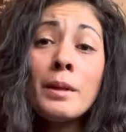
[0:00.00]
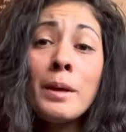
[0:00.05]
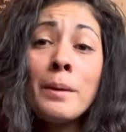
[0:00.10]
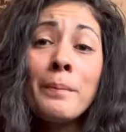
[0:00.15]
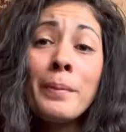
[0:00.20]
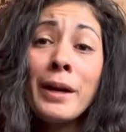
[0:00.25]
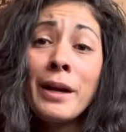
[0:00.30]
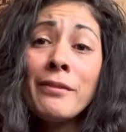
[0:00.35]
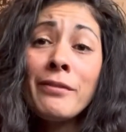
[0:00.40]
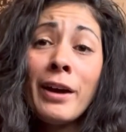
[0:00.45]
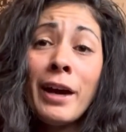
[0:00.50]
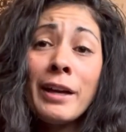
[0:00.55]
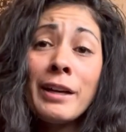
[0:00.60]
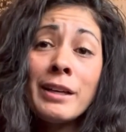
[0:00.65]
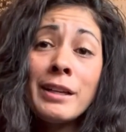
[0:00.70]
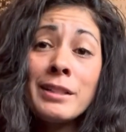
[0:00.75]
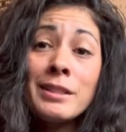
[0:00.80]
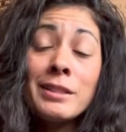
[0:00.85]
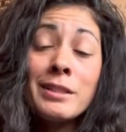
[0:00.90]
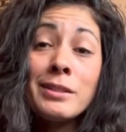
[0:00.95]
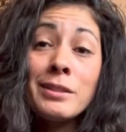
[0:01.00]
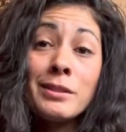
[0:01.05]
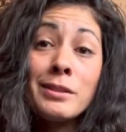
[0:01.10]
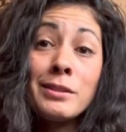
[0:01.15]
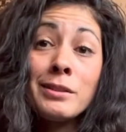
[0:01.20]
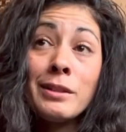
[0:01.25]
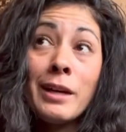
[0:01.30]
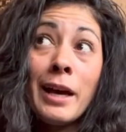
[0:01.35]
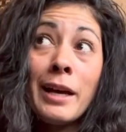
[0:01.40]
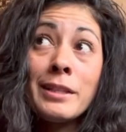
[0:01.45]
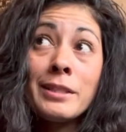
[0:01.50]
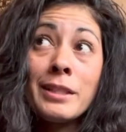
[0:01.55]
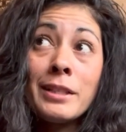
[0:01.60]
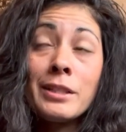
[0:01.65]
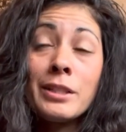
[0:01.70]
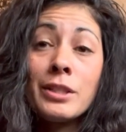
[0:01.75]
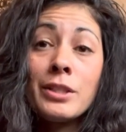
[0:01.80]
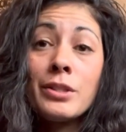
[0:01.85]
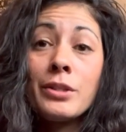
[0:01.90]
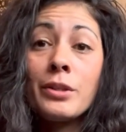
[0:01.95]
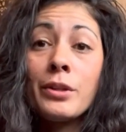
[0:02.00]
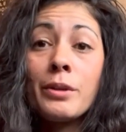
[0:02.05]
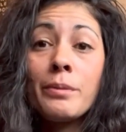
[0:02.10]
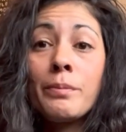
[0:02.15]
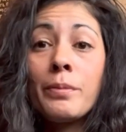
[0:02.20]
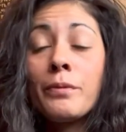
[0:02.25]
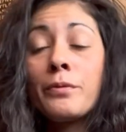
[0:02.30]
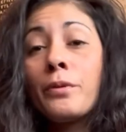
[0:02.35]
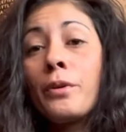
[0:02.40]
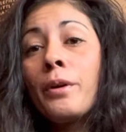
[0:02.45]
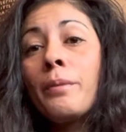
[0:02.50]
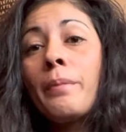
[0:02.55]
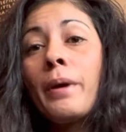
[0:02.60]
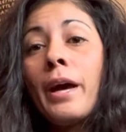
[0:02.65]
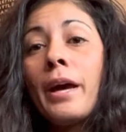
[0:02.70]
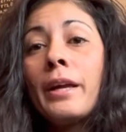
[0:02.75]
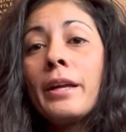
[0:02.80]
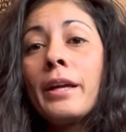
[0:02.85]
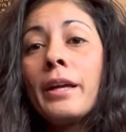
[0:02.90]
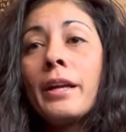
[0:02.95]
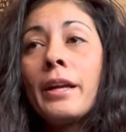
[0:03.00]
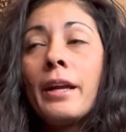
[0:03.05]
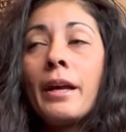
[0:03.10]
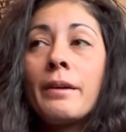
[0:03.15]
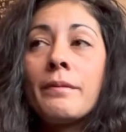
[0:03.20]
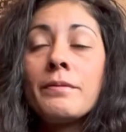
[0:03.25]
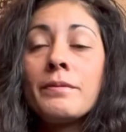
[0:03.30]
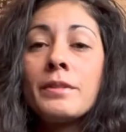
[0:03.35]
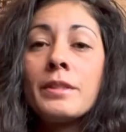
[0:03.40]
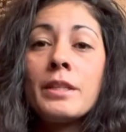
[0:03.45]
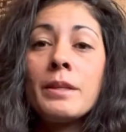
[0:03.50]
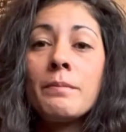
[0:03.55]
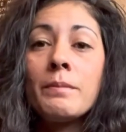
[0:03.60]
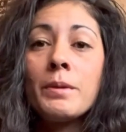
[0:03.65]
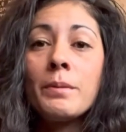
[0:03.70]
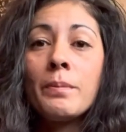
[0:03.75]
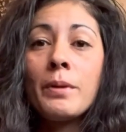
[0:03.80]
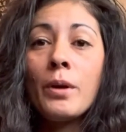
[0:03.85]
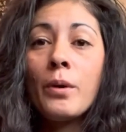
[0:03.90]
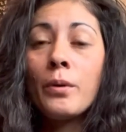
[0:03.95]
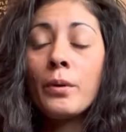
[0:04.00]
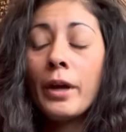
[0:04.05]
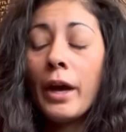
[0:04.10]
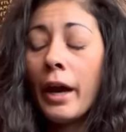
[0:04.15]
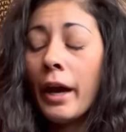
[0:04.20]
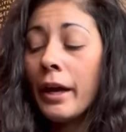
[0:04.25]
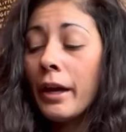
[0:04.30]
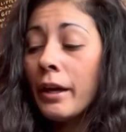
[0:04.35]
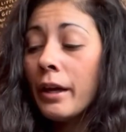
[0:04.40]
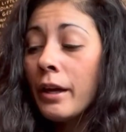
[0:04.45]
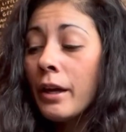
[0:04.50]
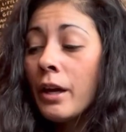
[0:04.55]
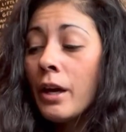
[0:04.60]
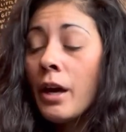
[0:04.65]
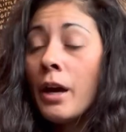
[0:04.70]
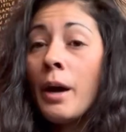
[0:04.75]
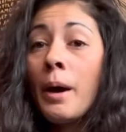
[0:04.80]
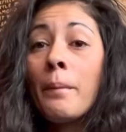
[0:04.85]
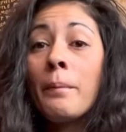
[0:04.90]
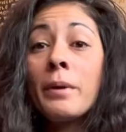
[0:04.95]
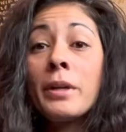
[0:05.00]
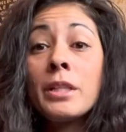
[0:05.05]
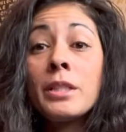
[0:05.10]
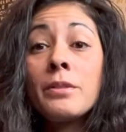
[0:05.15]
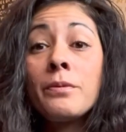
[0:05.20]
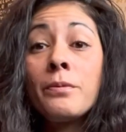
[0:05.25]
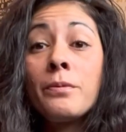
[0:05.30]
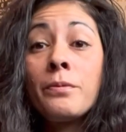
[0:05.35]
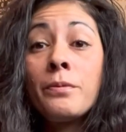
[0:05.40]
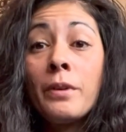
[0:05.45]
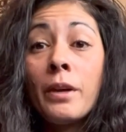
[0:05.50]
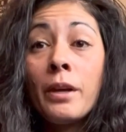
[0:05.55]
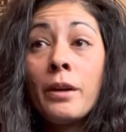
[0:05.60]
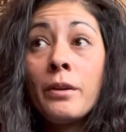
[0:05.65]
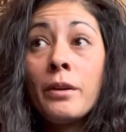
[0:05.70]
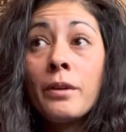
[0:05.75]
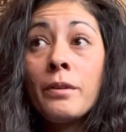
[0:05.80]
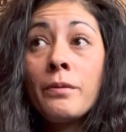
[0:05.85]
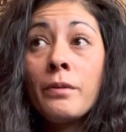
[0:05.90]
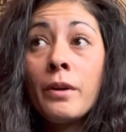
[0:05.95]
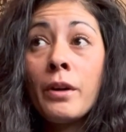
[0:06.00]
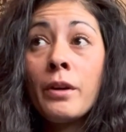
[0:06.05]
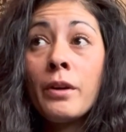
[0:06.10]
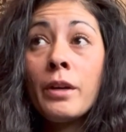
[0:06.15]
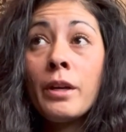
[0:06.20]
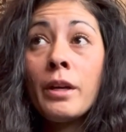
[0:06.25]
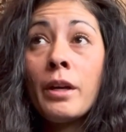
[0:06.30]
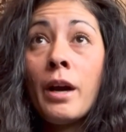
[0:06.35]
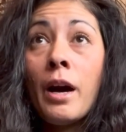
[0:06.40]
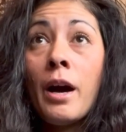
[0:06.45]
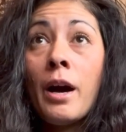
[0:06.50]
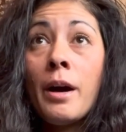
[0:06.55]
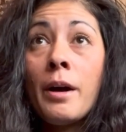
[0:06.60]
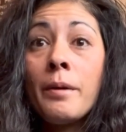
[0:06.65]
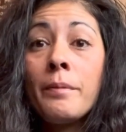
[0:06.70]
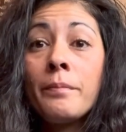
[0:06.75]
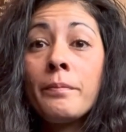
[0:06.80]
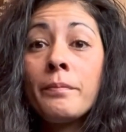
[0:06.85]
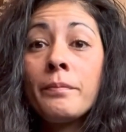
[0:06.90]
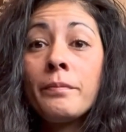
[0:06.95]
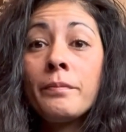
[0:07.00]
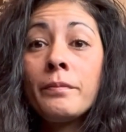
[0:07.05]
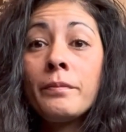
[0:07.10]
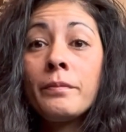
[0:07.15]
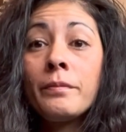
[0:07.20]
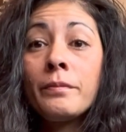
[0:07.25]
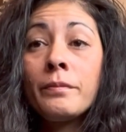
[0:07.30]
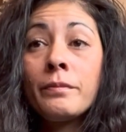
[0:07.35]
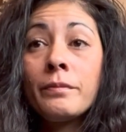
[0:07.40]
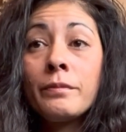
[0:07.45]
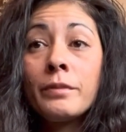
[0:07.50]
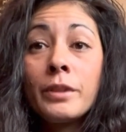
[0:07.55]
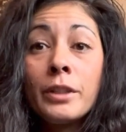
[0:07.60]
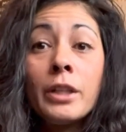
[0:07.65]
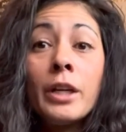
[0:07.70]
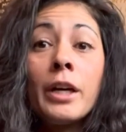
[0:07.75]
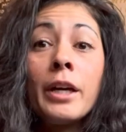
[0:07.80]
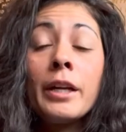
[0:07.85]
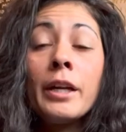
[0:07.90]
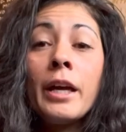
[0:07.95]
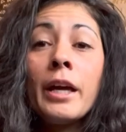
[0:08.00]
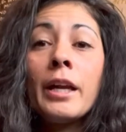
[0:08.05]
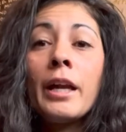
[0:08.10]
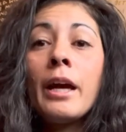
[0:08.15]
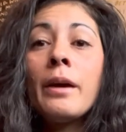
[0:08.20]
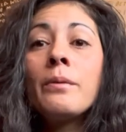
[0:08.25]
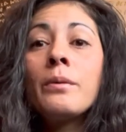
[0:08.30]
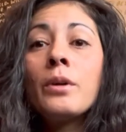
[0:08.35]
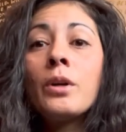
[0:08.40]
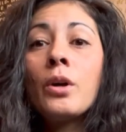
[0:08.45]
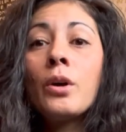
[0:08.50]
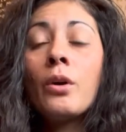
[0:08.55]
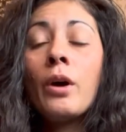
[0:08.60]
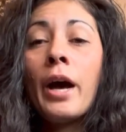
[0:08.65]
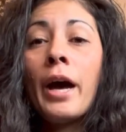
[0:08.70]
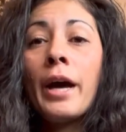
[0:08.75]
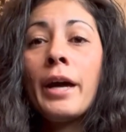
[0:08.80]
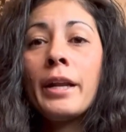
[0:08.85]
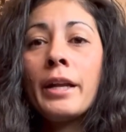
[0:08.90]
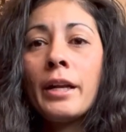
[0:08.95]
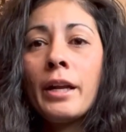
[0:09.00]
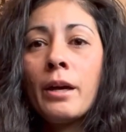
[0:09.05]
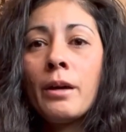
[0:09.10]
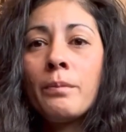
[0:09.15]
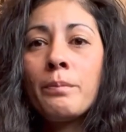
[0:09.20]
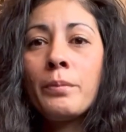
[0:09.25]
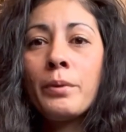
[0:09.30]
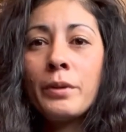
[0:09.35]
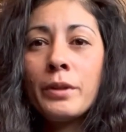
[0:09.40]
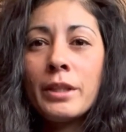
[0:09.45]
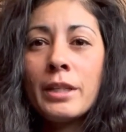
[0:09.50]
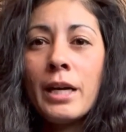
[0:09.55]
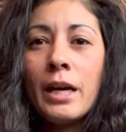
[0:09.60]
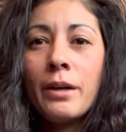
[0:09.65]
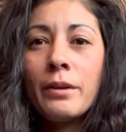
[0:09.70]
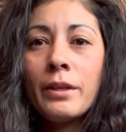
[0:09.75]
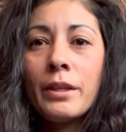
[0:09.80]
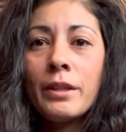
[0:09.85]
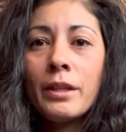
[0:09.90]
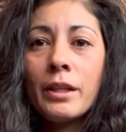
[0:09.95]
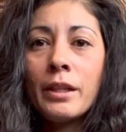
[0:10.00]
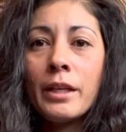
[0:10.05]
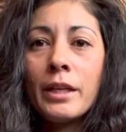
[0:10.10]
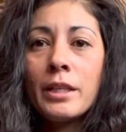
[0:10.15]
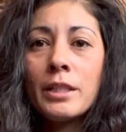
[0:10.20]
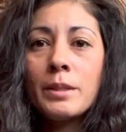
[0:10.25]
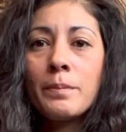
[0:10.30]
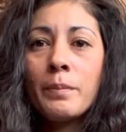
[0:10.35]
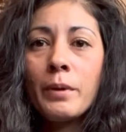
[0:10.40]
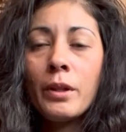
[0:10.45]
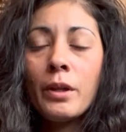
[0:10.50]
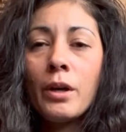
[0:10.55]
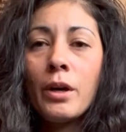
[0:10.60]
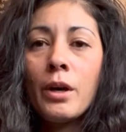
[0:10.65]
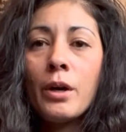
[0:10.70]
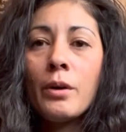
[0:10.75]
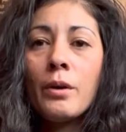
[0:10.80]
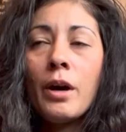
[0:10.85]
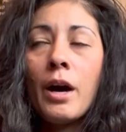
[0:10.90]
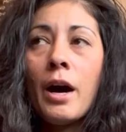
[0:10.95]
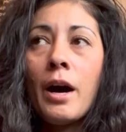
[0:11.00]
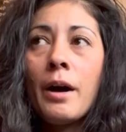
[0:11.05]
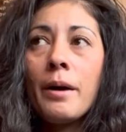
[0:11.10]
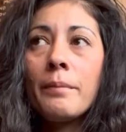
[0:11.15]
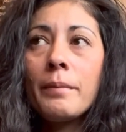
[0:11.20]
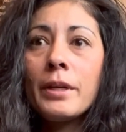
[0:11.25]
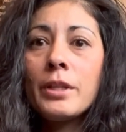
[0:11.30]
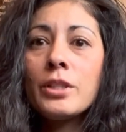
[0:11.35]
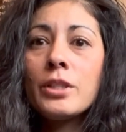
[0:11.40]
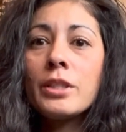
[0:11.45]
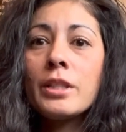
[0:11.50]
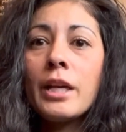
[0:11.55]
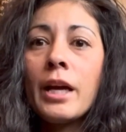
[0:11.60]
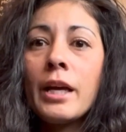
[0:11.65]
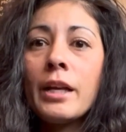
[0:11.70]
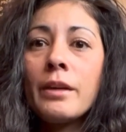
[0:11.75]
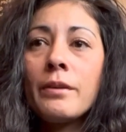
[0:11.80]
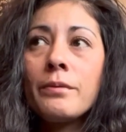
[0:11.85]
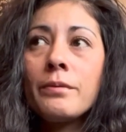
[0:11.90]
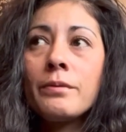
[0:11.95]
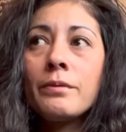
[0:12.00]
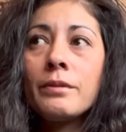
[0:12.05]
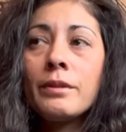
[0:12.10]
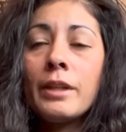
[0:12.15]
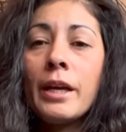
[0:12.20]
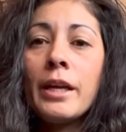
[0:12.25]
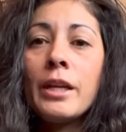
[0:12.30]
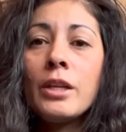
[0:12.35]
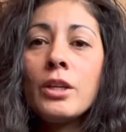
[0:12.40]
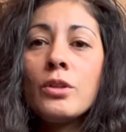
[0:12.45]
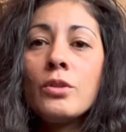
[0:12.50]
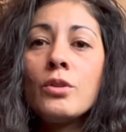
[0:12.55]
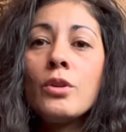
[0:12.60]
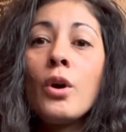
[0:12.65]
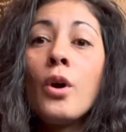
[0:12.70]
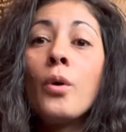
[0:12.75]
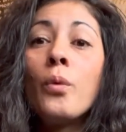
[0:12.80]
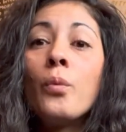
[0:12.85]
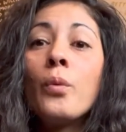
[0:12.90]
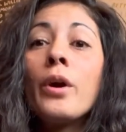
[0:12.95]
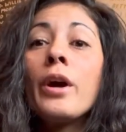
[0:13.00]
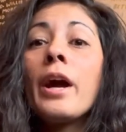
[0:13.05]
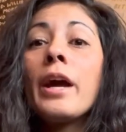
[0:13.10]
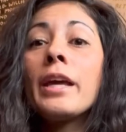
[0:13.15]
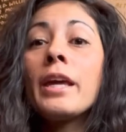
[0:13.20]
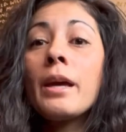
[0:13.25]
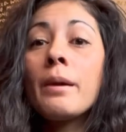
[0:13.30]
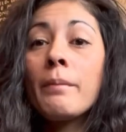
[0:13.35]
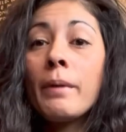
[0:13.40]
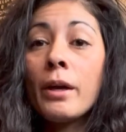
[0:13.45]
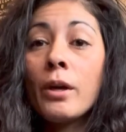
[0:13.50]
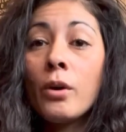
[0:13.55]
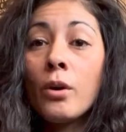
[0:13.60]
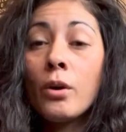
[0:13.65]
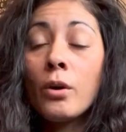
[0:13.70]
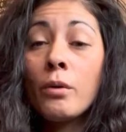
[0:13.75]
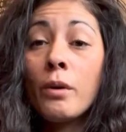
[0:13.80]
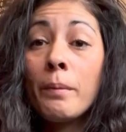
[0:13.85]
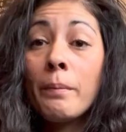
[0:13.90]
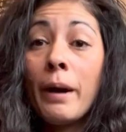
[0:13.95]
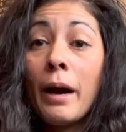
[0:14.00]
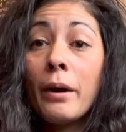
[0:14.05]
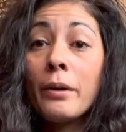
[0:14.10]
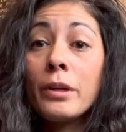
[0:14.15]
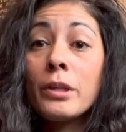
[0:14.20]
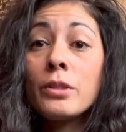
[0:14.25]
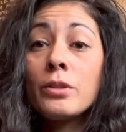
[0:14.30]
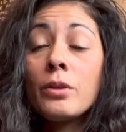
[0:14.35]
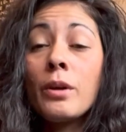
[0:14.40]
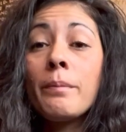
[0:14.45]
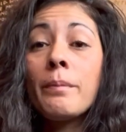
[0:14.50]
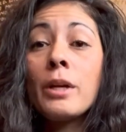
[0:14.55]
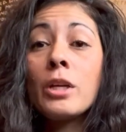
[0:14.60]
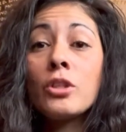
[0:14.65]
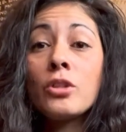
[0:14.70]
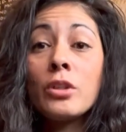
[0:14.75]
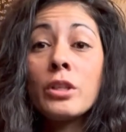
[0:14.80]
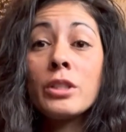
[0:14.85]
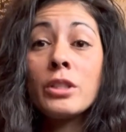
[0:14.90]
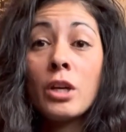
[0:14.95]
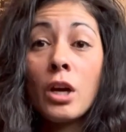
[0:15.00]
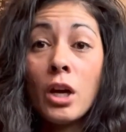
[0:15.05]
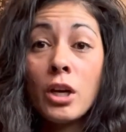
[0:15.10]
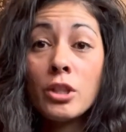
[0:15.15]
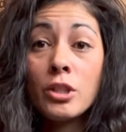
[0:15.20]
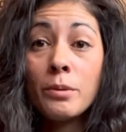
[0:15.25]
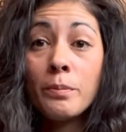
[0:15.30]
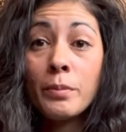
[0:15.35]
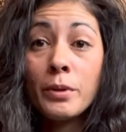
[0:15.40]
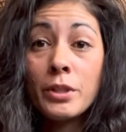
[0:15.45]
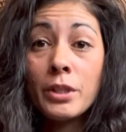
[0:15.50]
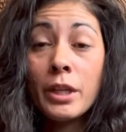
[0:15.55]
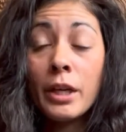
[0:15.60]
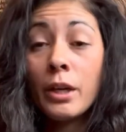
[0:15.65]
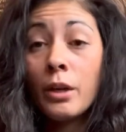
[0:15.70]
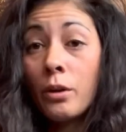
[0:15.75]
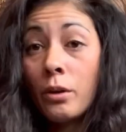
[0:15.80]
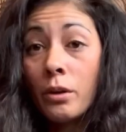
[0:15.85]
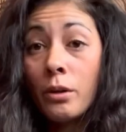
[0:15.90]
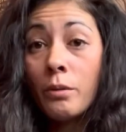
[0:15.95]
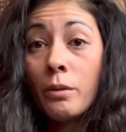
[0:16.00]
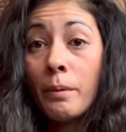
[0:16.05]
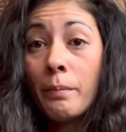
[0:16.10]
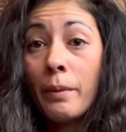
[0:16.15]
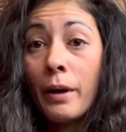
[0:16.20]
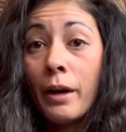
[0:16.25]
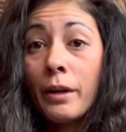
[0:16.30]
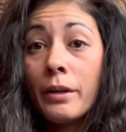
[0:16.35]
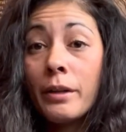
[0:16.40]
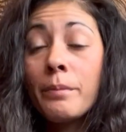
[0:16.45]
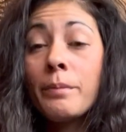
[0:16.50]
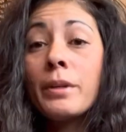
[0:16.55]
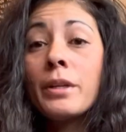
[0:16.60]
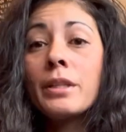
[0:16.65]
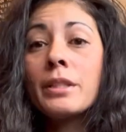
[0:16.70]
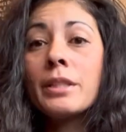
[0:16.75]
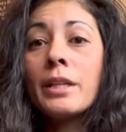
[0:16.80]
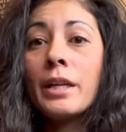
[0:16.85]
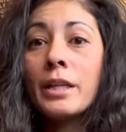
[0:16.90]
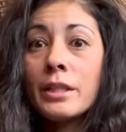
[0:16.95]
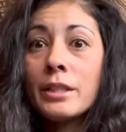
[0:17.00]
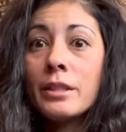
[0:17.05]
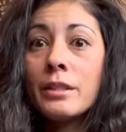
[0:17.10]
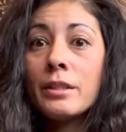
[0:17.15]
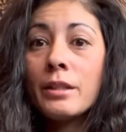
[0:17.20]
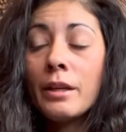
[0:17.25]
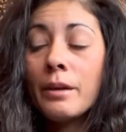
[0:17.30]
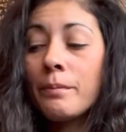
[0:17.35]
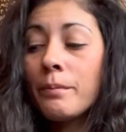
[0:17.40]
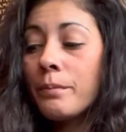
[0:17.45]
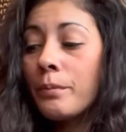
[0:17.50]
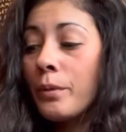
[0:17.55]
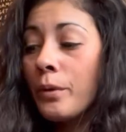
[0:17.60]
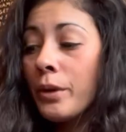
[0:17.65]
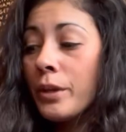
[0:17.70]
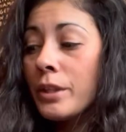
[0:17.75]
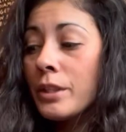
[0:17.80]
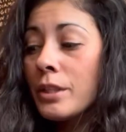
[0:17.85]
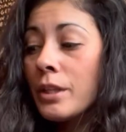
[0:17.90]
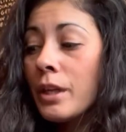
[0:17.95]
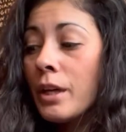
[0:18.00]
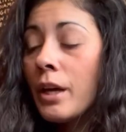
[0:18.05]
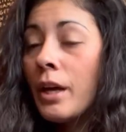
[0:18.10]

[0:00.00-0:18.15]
But I've had it as a dessert before bed, and I've seemed to be okay. But it's very, very good. And I will go ahead and I'll put down in the links below and just kind of let you know where I get my cocoa powder. So I make sure it's 100% cocoa powder, because that is important.